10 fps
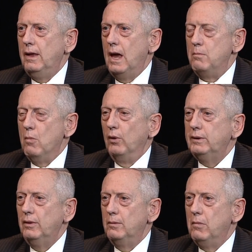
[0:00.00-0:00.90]
and
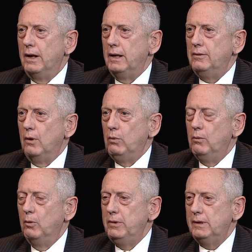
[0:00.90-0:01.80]
most of the money that we
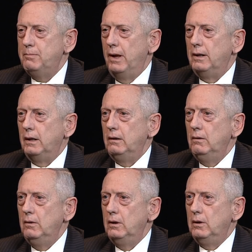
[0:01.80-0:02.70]
will be spending,
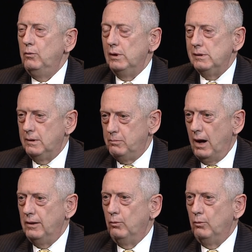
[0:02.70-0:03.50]
which is, by the